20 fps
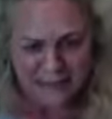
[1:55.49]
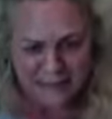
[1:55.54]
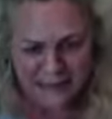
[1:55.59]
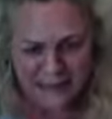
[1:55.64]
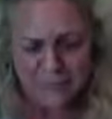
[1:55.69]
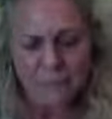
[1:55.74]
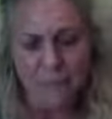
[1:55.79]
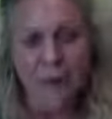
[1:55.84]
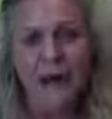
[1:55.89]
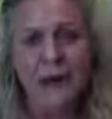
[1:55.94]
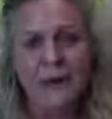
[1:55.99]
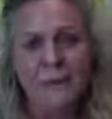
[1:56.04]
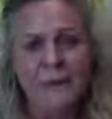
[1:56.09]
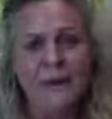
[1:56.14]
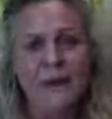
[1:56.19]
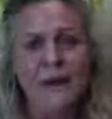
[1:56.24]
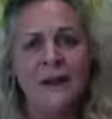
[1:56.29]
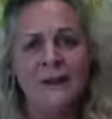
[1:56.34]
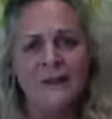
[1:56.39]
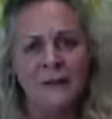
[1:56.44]
Can bring up a
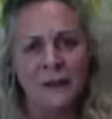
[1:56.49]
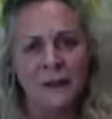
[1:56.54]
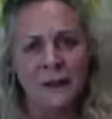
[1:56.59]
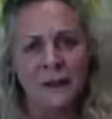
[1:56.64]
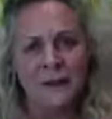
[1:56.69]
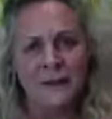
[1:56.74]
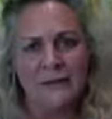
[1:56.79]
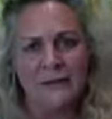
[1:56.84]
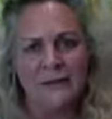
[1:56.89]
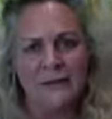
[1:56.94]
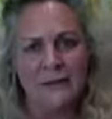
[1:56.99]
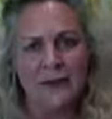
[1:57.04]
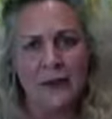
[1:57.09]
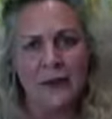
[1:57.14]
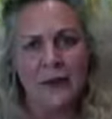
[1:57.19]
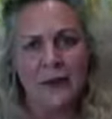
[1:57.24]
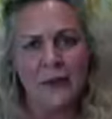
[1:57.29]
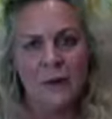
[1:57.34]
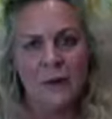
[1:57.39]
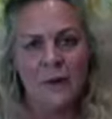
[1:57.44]
lot of grief
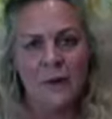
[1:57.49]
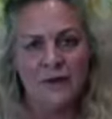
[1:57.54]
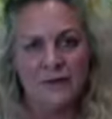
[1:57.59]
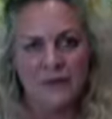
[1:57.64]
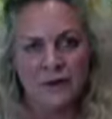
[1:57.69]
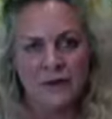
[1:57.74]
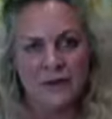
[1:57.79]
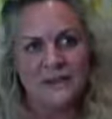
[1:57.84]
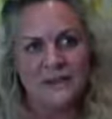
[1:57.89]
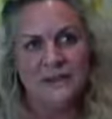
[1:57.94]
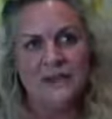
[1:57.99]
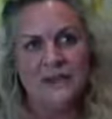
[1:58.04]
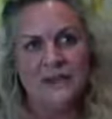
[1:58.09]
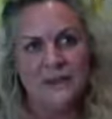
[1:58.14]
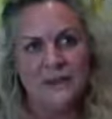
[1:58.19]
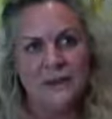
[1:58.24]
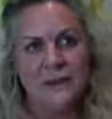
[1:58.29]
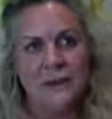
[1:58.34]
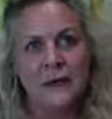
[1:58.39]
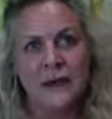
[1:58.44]
when you're trying
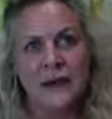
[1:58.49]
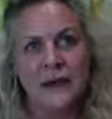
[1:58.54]
to